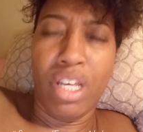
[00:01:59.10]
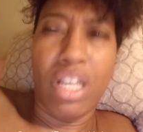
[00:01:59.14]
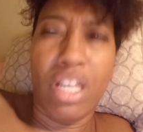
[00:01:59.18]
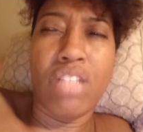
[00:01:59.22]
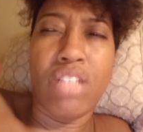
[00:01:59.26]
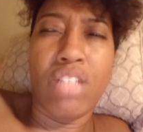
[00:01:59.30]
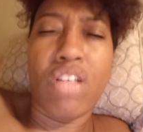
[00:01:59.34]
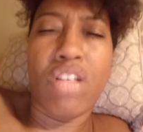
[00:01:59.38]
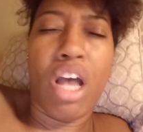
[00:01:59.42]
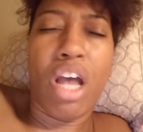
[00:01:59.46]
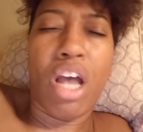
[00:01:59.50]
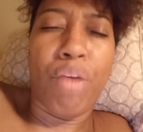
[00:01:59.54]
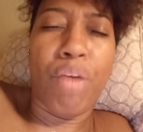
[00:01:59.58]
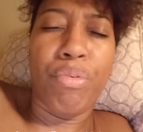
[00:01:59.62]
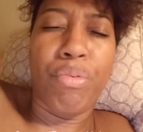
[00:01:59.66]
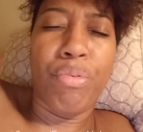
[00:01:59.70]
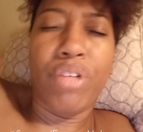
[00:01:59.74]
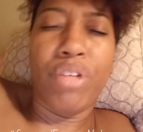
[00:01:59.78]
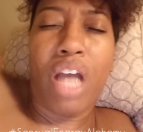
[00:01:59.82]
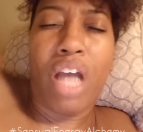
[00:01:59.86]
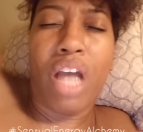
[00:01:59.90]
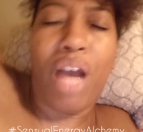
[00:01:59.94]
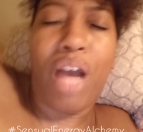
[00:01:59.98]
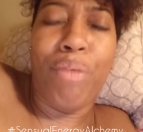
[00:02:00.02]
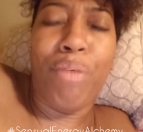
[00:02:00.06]
and so how are
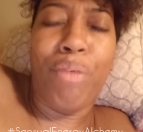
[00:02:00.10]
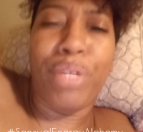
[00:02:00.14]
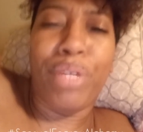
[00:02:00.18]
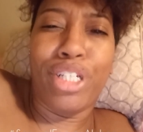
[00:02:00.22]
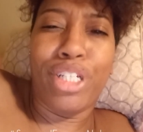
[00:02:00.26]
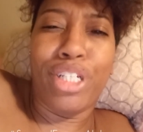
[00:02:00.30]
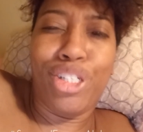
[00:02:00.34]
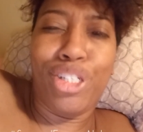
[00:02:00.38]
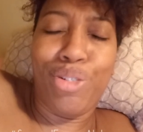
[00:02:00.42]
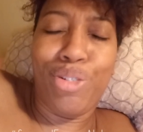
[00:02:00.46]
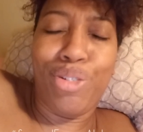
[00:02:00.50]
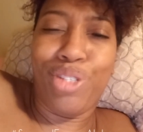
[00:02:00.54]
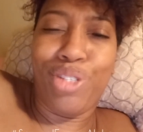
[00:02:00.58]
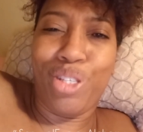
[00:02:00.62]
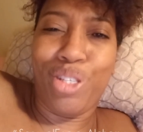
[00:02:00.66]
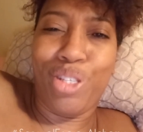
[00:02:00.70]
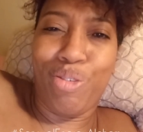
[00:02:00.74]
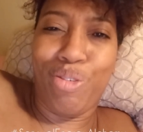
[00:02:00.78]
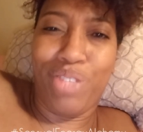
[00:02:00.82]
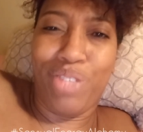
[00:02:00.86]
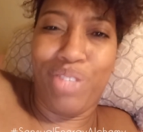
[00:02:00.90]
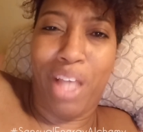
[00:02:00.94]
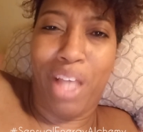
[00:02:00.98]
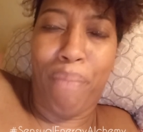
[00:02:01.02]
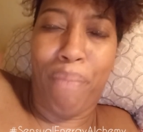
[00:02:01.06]
we, how are we going to choose to
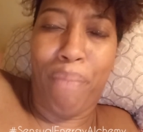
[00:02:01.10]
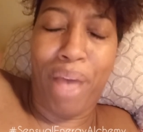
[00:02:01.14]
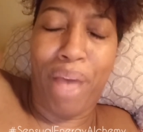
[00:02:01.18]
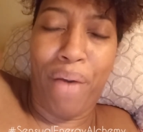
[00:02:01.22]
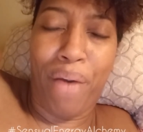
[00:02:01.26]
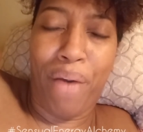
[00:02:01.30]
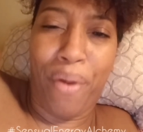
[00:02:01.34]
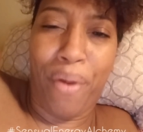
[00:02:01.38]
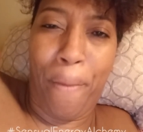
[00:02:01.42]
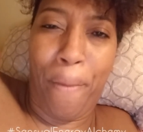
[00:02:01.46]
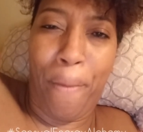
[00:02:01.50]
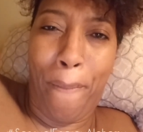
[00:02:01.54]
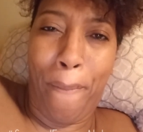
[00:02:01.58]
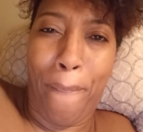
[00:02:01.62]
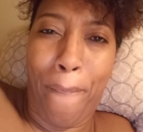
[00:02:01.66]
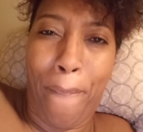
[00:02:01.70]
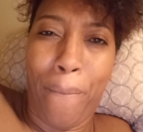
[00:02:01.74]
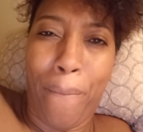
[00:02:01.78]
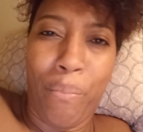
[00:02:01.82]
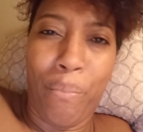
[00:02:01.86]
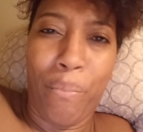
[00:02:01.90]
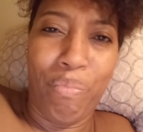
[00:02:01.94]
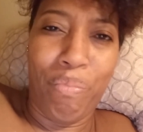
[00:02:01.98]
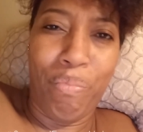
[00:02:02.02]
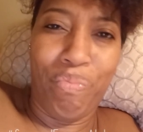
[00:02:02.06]
use that power?
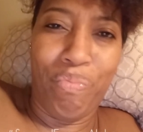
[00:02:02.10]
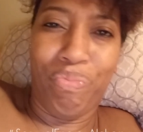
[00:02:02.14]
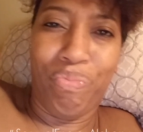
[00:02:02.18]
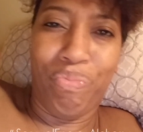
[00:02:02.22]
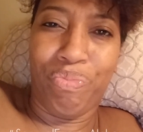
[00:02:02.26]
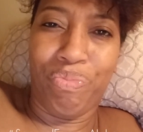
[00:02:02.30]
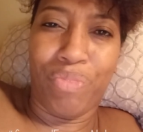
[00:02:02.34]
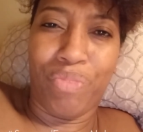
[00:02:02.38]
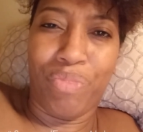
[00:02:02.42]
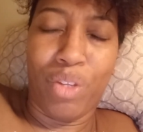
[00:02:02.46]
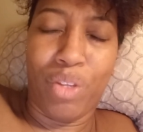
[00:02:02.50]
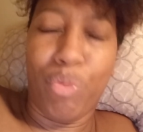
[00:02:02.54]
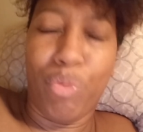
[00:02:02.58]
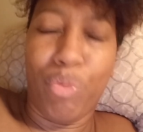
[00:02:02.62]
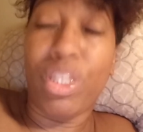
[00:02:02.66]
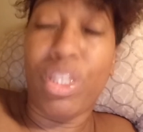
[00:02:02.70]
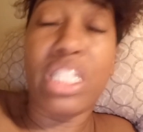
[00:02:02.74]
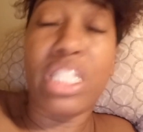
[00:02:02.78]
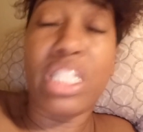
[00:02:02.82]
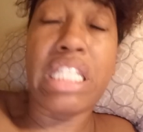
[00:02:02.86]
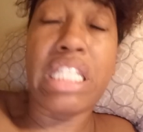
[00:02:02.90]
Well, the